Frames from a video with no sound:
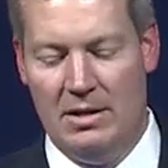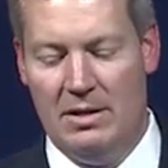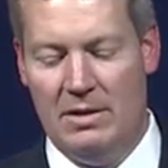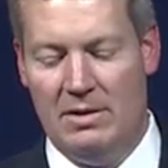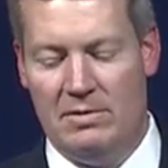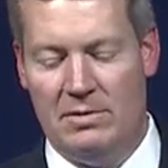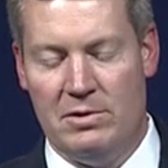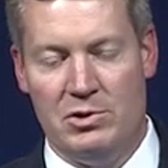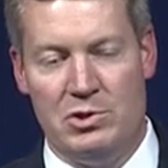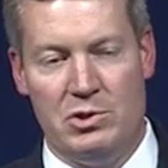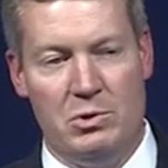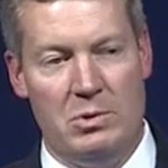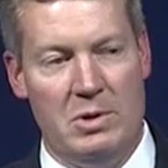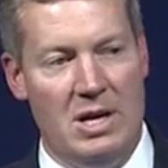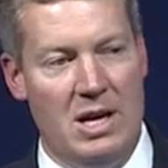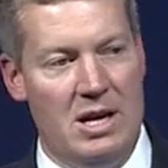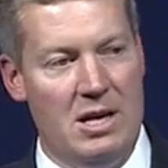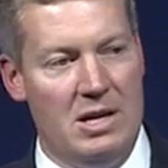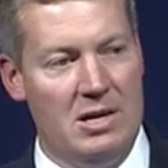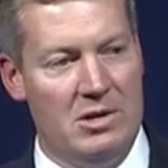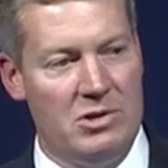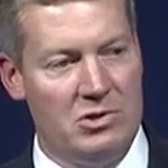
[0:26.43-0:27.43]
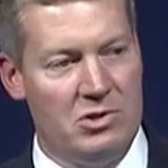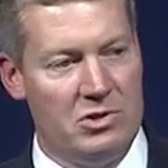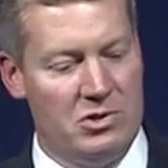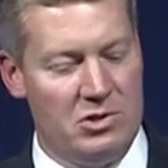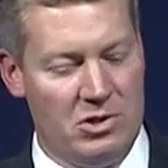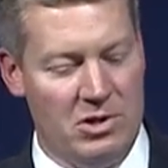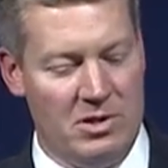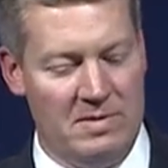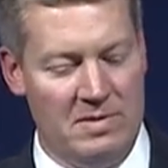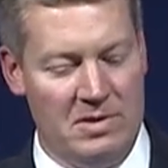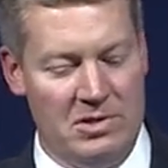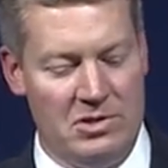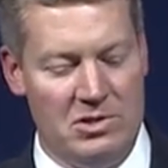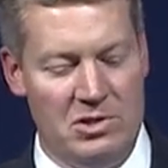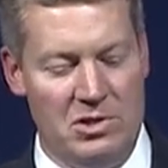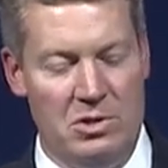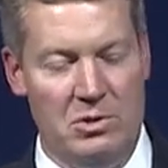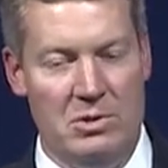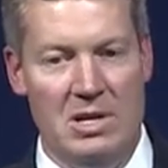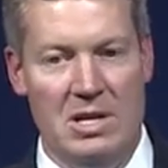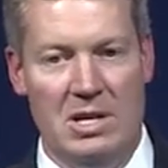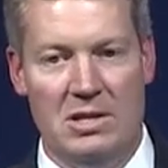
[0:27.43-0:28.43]
for his 28 years of service
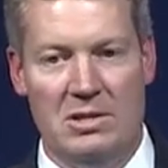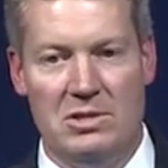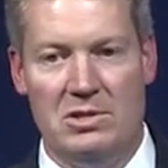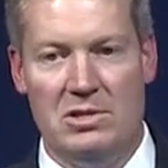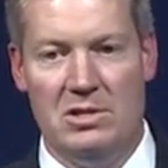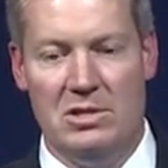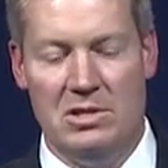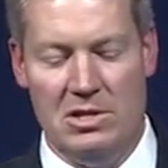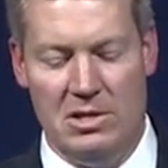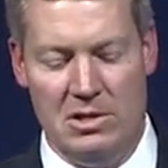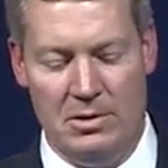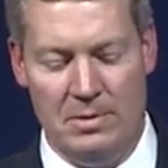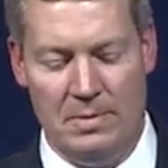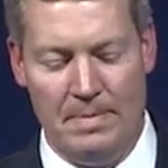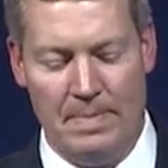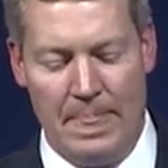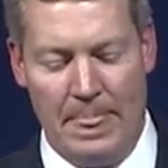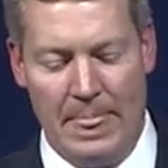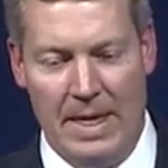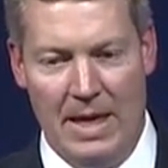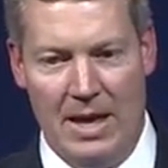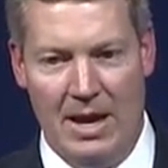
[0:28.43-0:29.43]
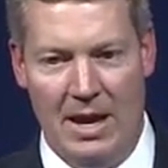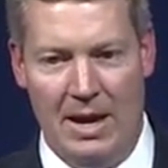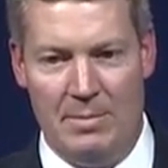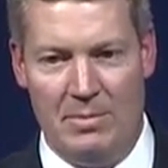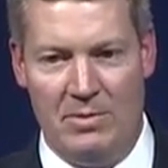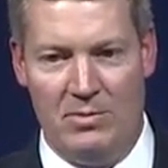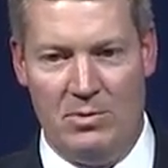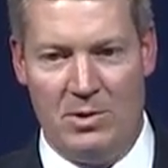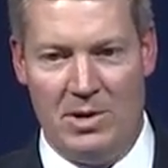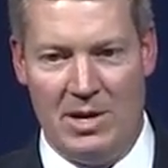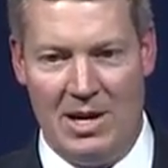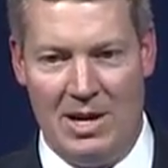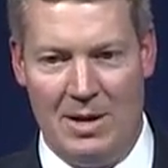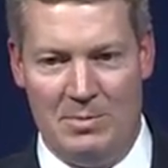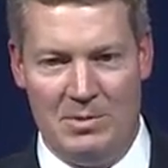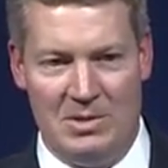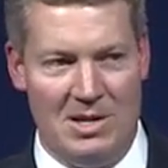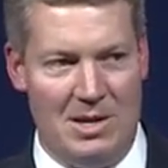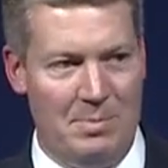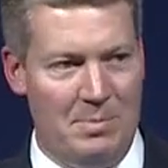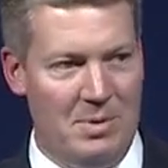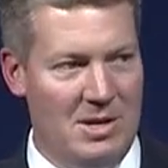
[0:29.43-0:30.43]
to the Institute. And before he comes
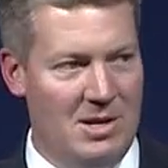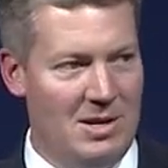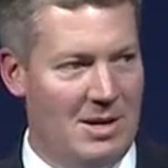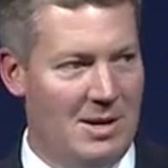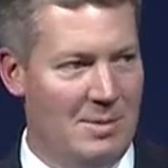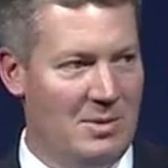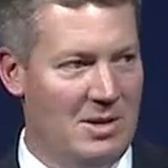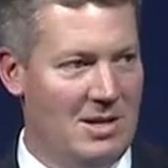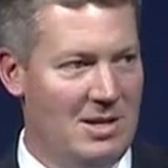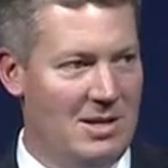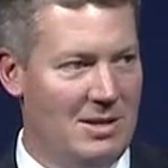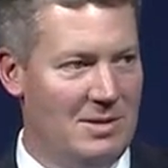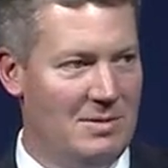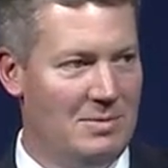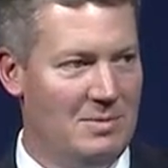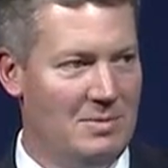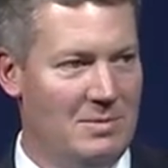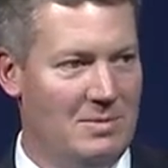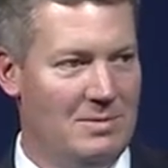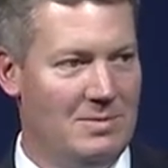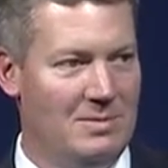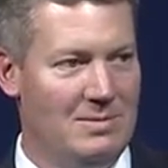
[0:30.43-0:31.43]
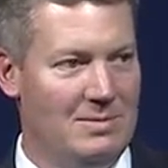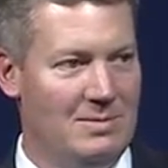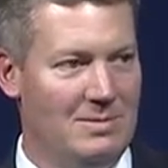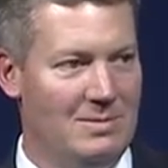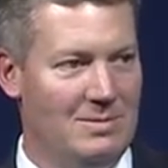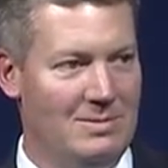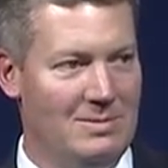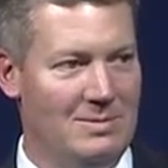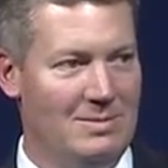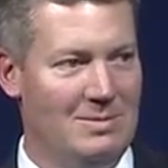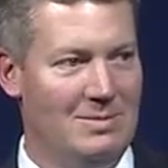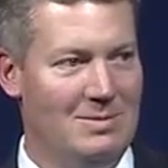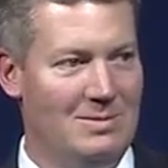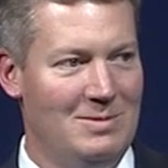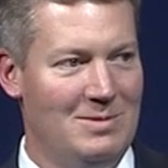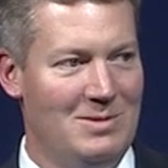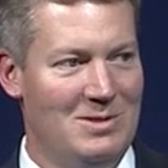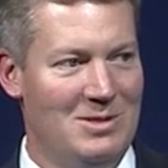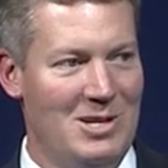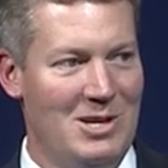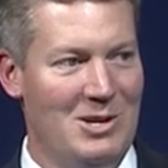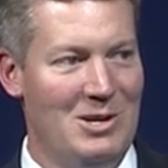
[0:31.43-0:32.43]
up here, I'm going to
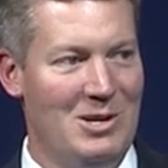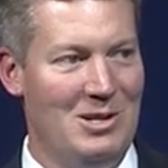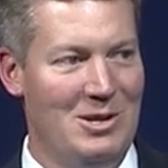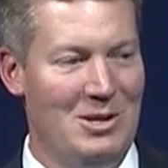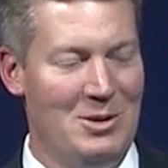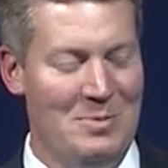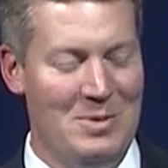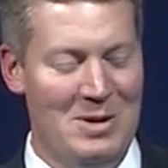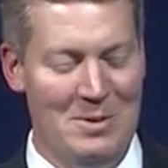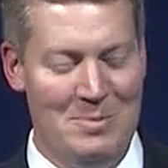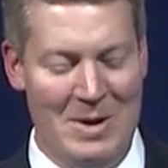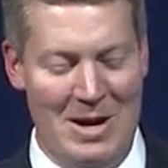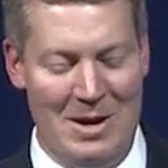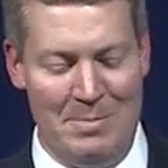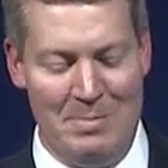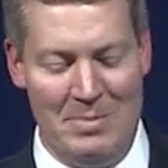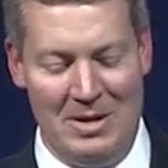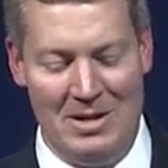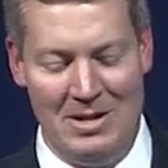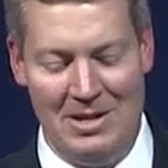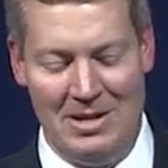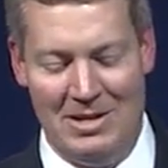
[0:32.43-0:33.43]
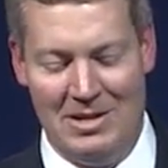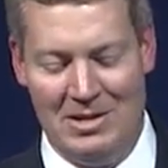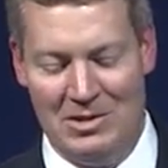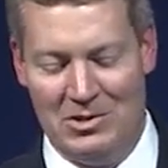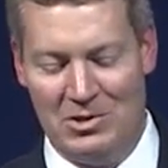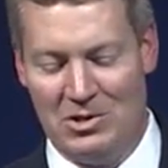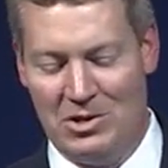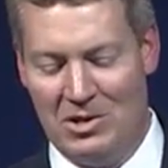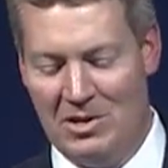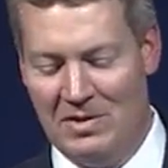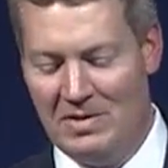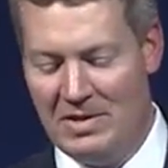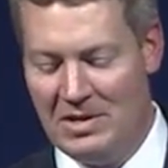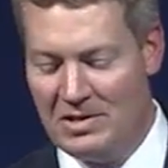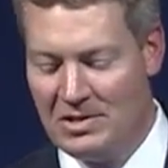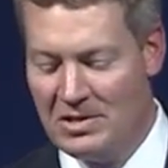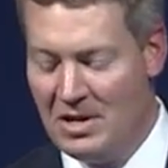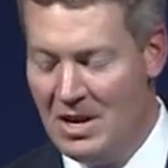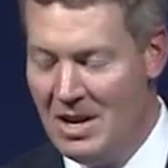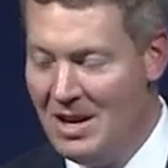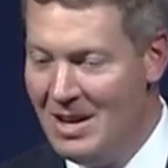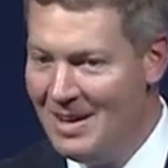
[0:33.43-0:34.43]
tell you a little bit about Bill and his service.
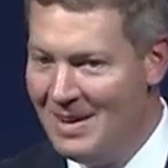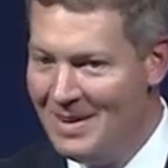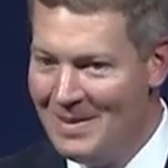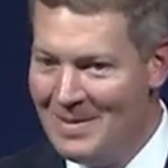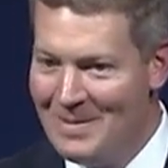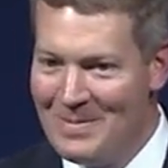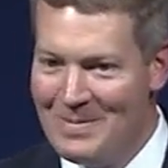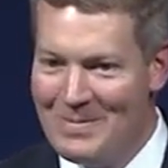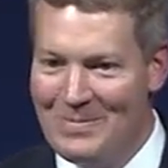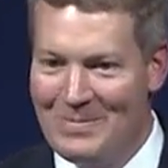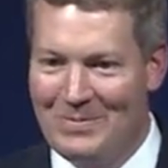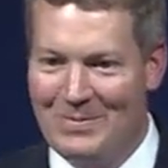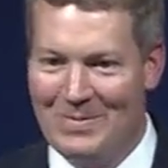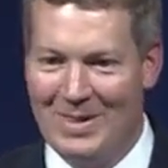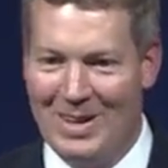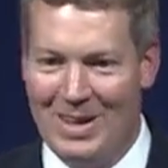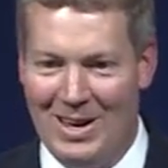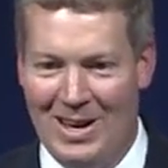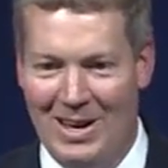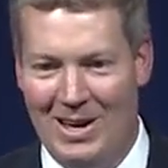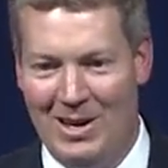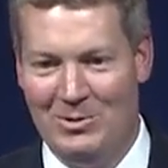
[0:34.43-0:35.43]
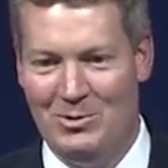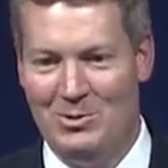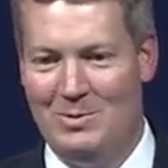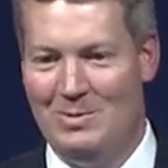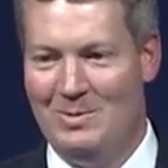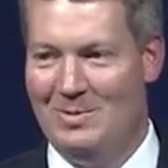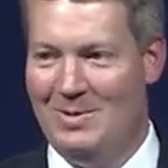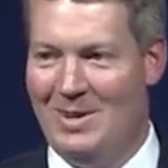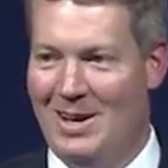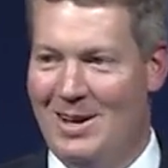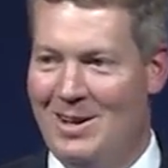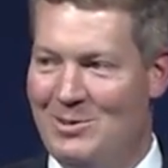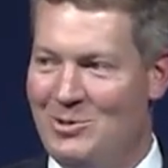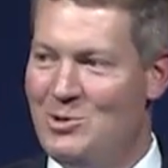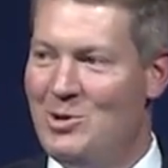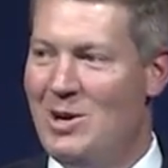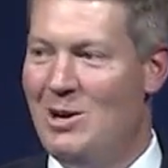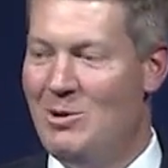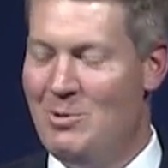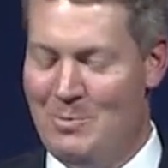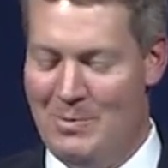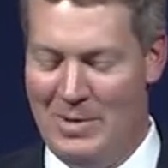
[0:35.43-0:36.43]
I'll
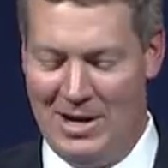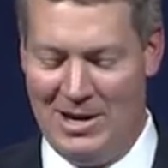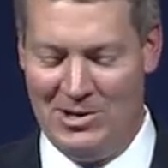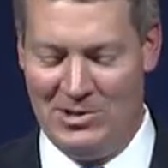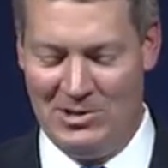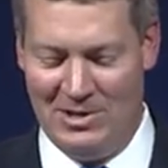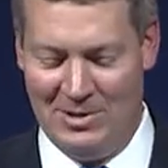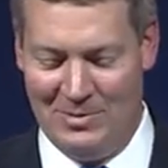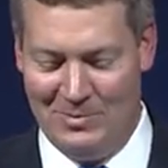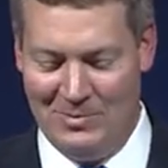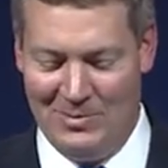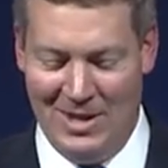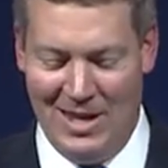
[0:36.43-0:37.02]
try to embarrass him.